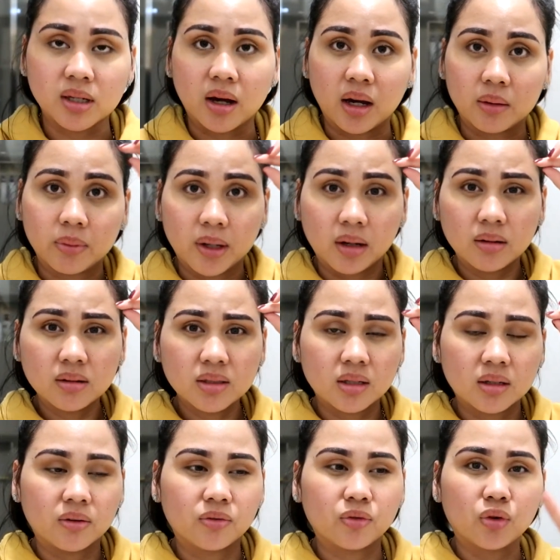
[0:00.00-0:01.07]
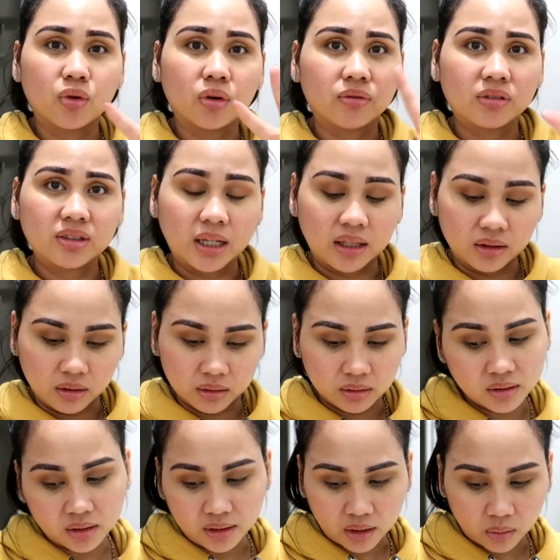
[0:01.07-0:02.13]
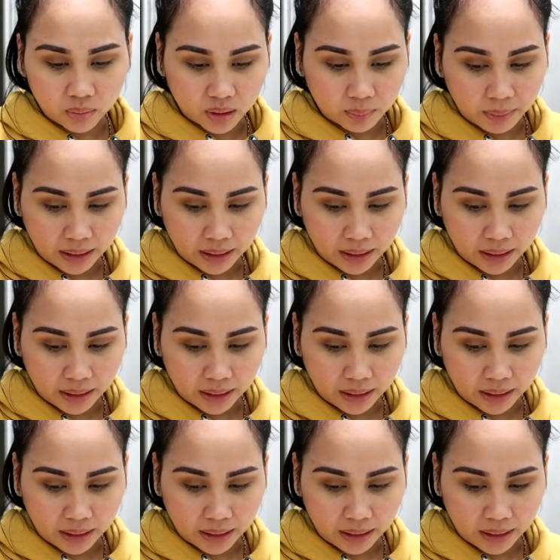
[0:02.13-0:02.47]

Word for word: sa eyebrows. $4 for $10 and I don't wanna